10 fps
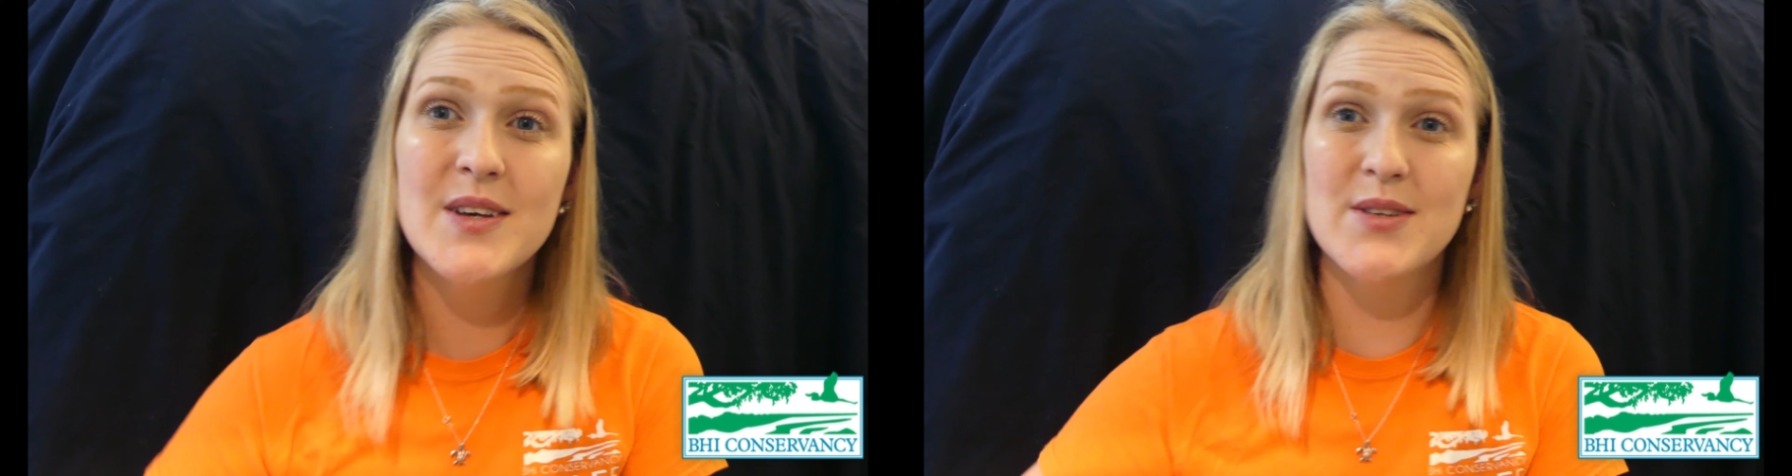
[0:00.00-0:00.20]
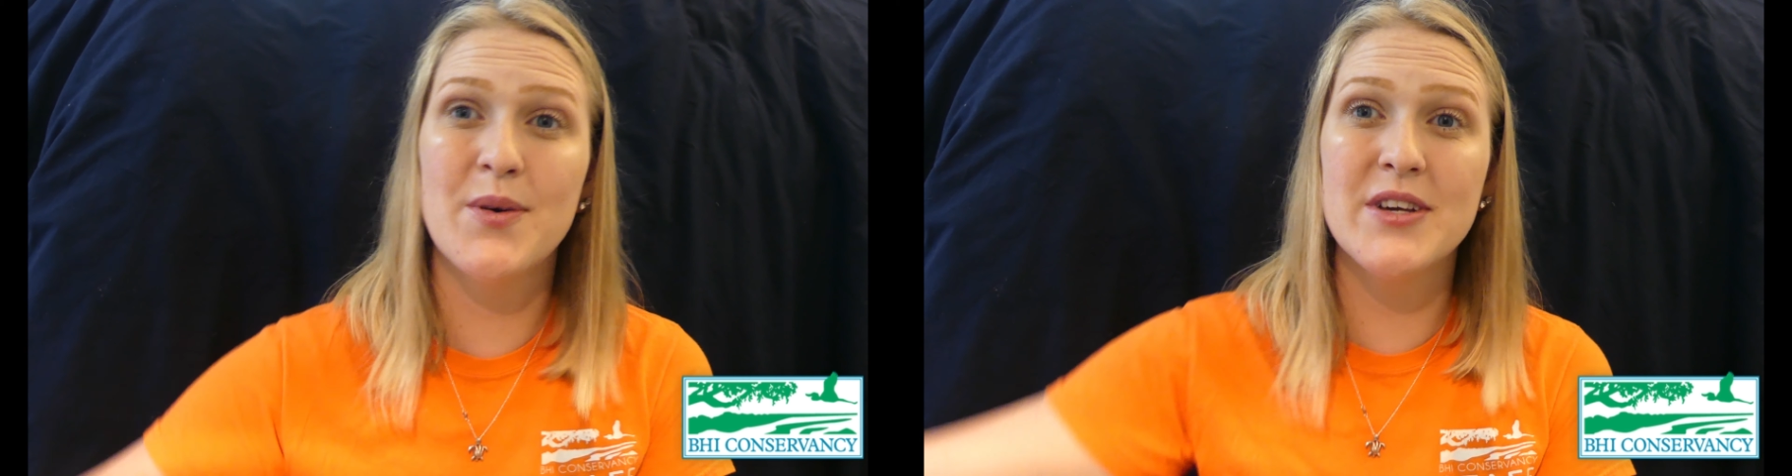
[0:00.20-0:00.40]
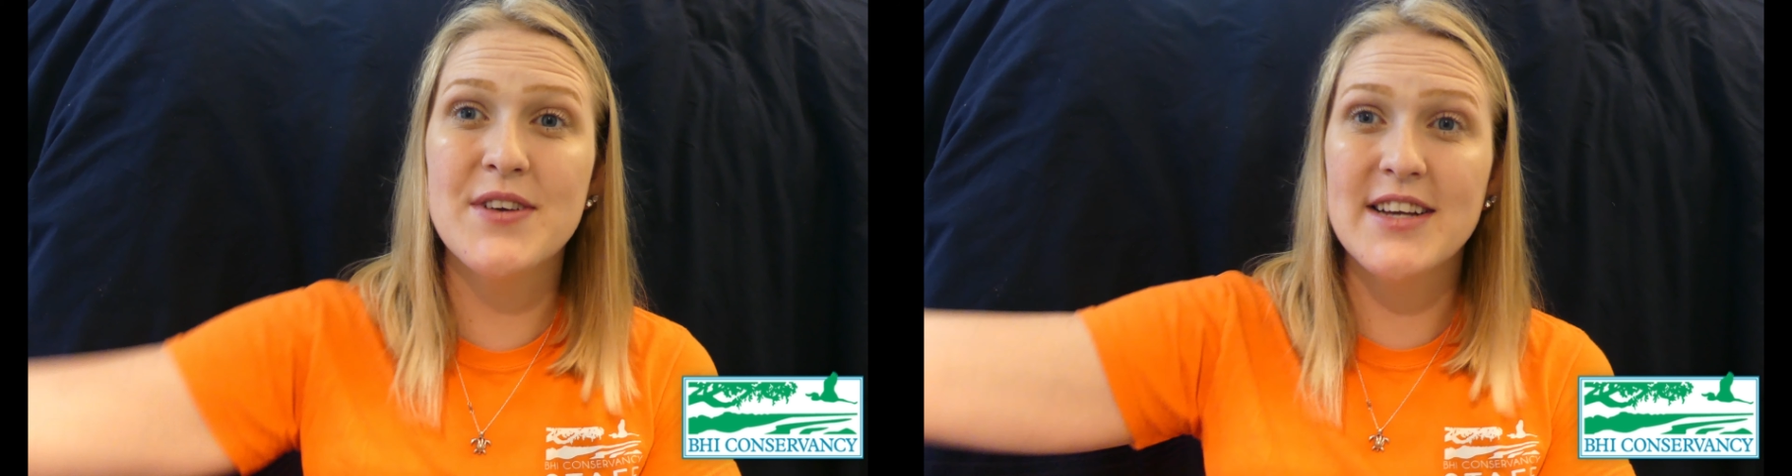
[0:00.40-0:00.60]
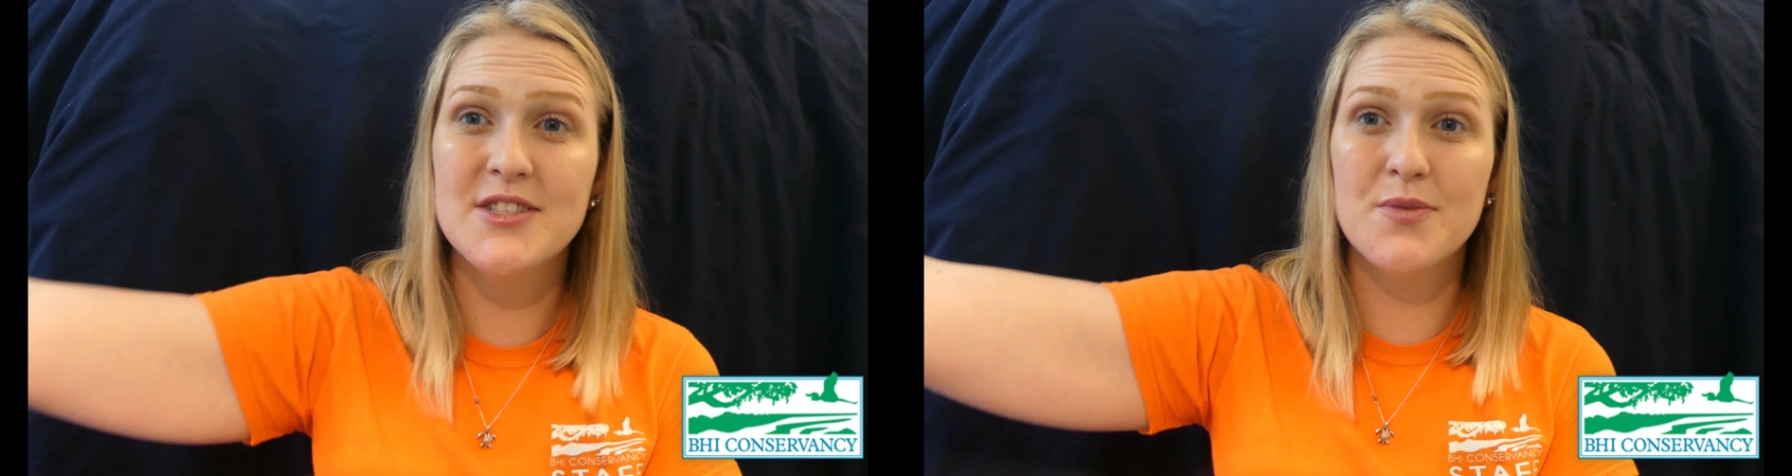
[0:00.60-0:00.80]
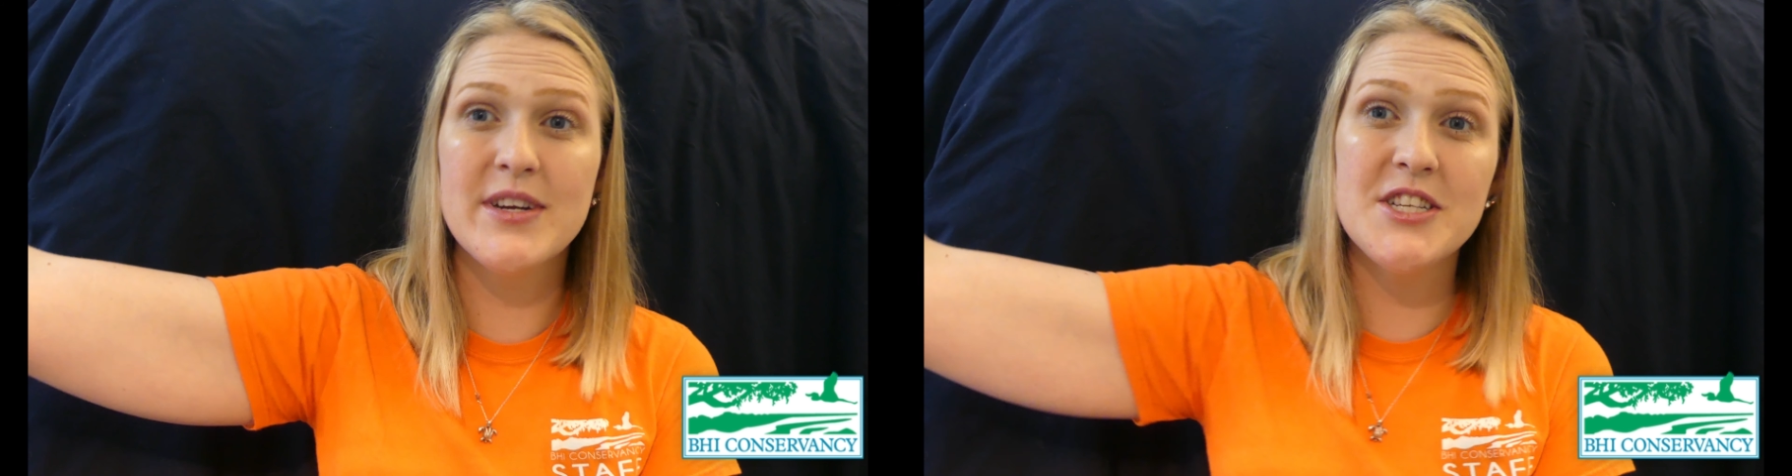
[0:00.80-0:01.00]
So I want you guys
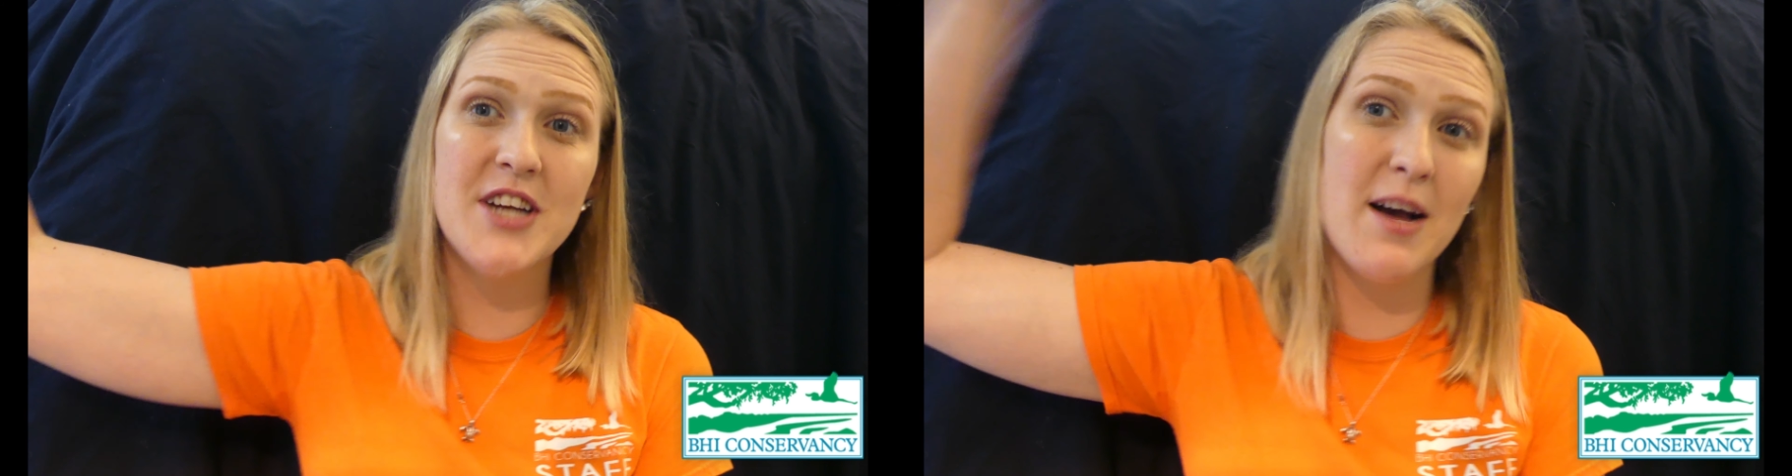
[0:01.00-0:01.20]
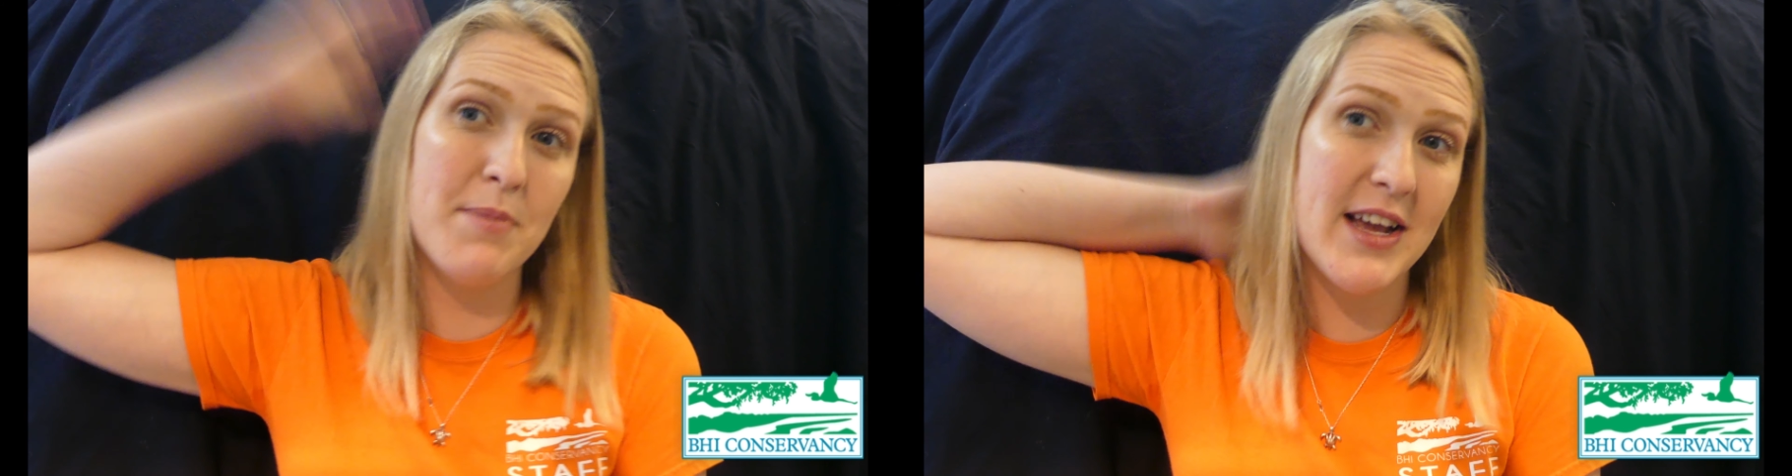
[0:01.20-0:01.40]
to reach up